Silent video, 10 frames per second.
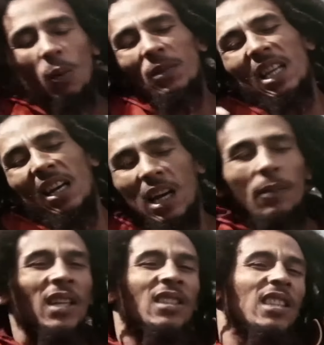But me is a
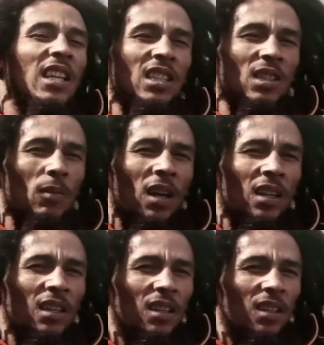common sense
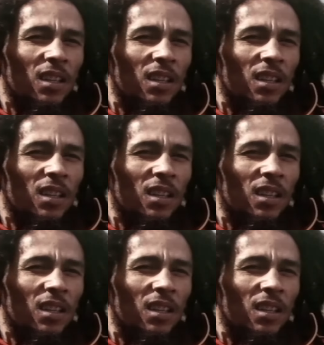man.